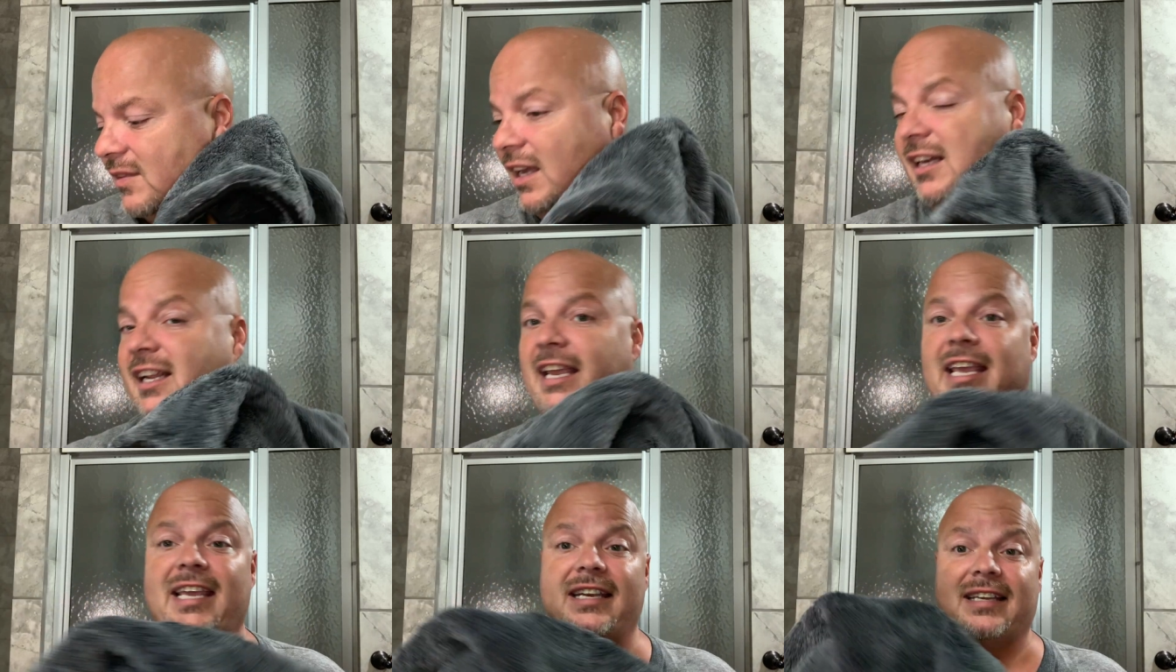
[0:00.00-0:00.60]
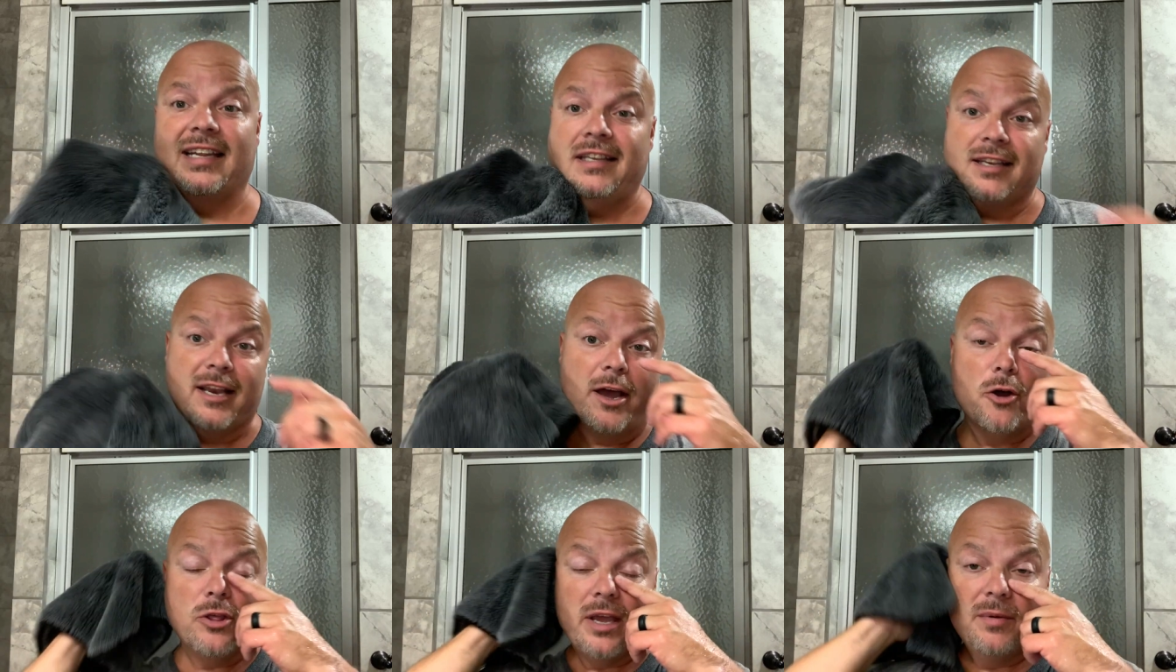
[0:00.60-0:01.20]
and he didn't
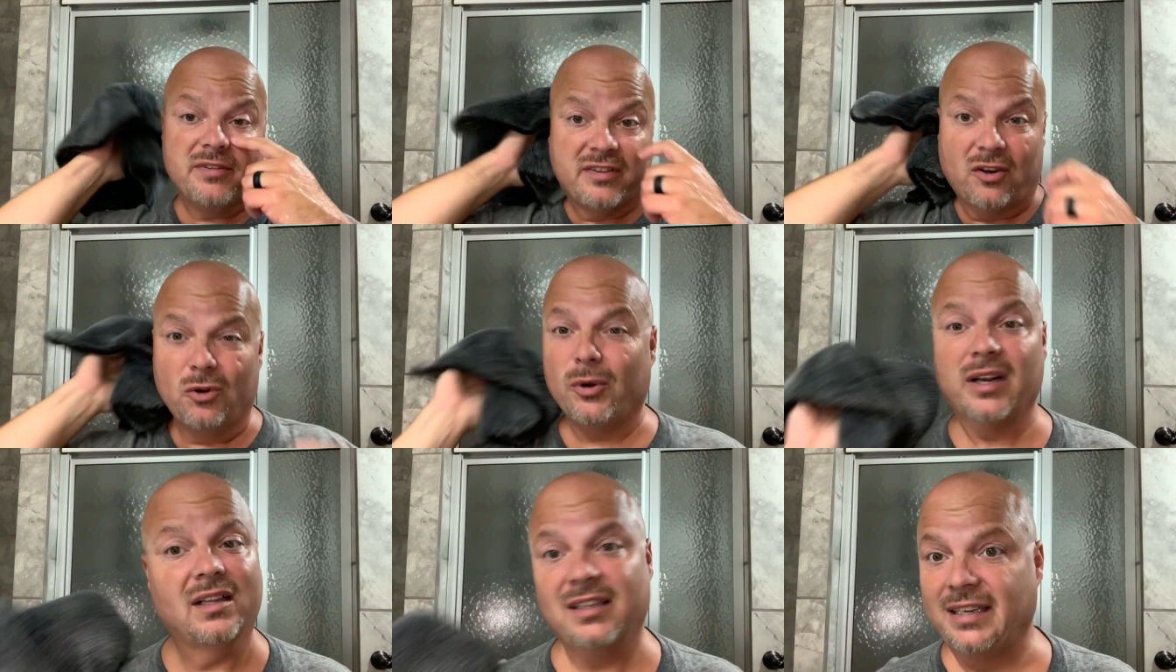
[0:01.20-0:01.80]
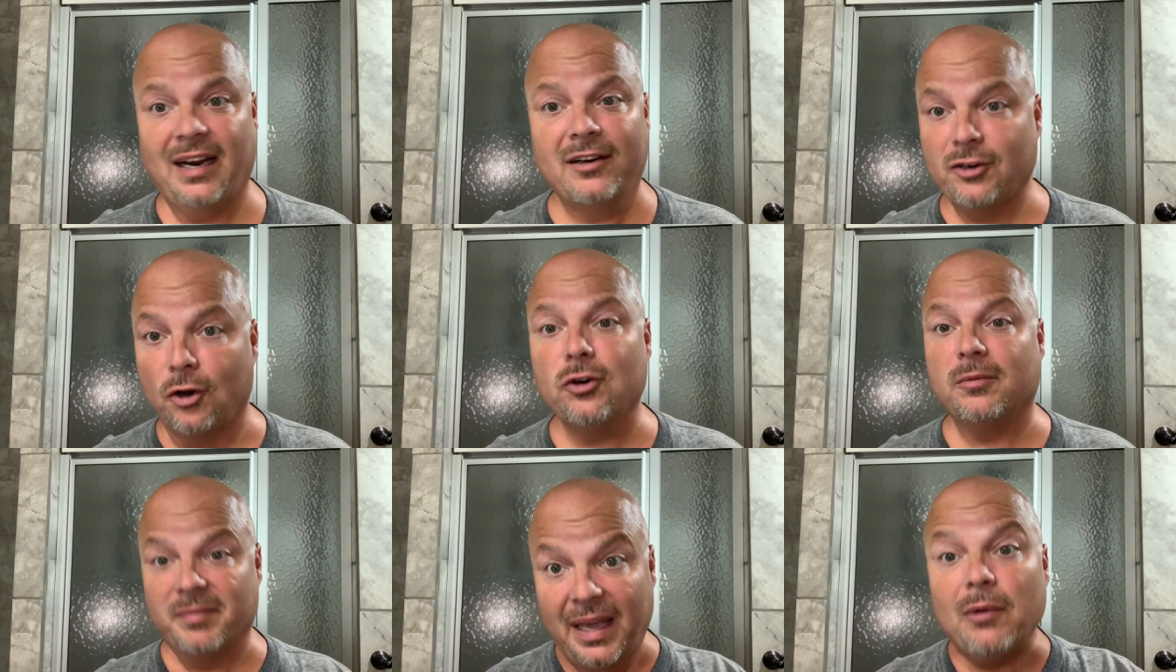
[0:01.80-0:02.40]
know they would sell quickly. And I
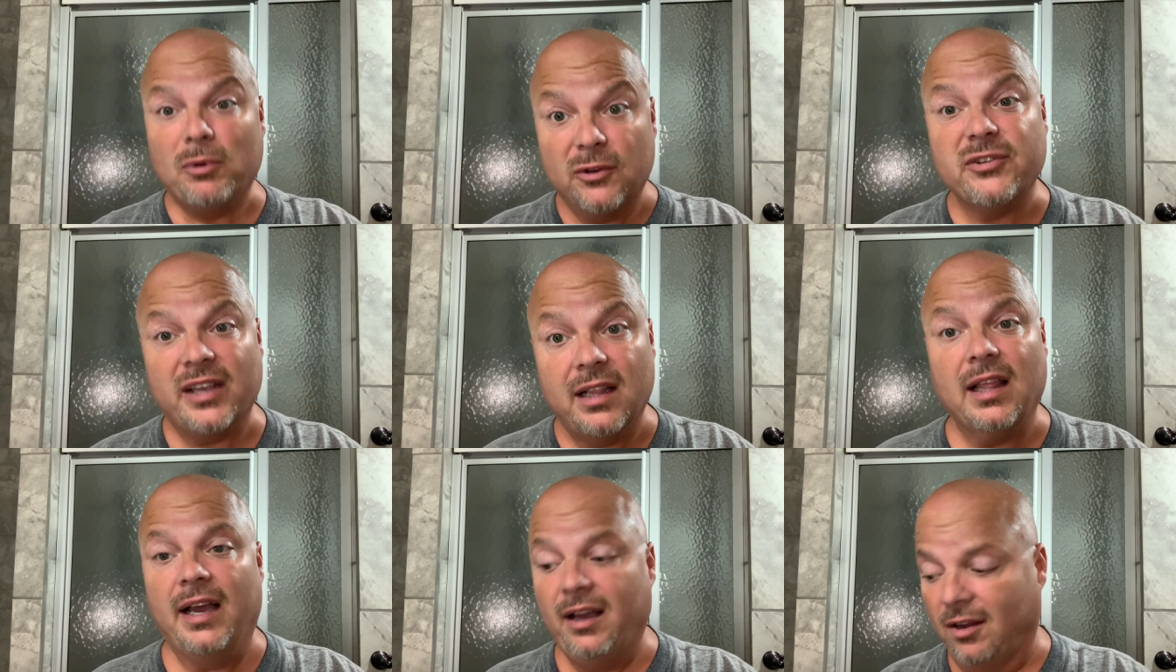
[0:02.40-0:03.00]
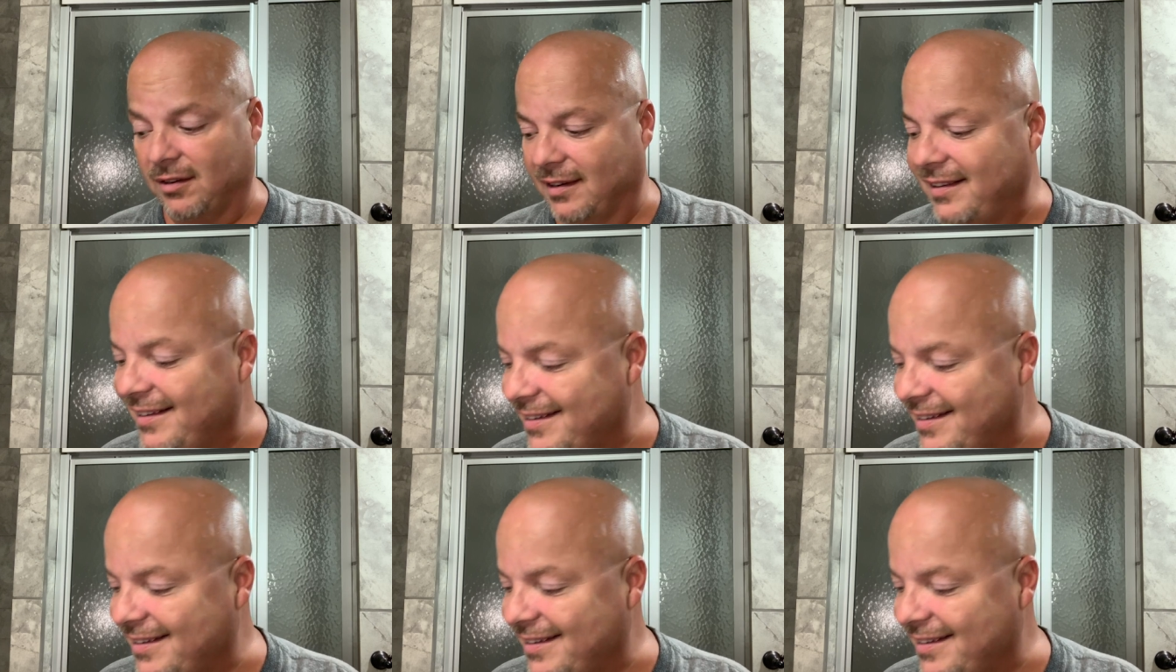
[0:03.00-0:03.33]
told him, they will sell out.